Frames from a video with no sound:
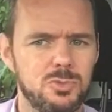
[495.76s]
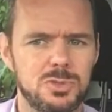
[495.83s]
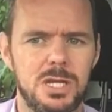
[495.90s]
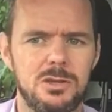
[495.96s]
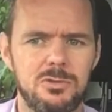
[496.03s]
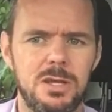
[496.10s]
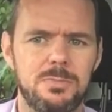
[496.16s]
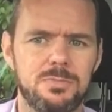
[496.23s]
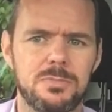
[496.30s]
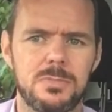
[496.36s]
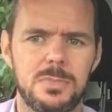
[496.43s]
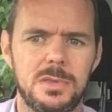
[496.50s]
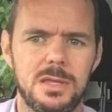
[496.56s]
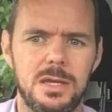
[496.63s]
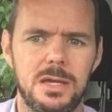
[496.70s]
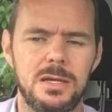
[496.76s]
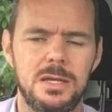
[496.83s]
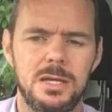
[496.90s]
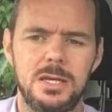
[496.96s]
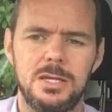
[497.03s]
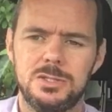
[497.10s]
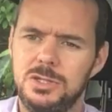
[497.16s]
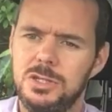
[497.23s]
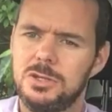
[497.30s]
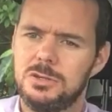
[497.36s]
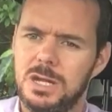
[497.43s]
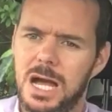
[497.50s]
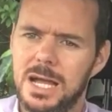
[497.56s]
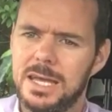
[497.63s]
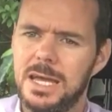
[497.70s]
Okay, great. Yeah, so you're
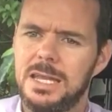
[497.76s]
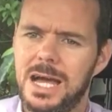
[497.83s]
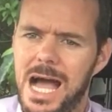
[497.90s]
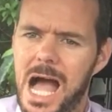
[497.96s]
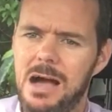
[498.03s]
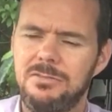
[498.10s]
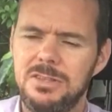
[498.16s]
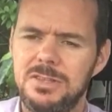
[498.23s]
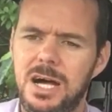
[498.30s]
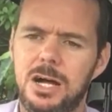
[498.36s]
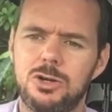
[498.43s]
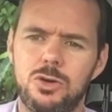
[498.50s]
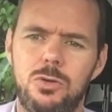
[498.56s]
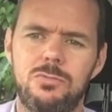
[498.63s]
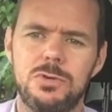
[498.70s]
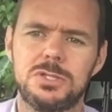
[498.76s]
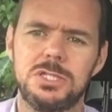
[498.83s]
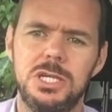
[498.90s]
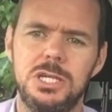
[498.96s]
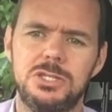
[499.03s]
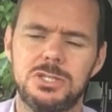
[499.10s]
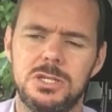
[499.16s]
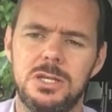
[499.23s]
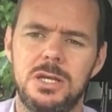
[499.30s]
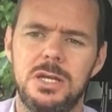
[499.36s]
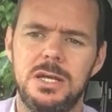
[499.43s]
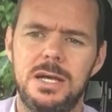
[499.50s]
again having that conversation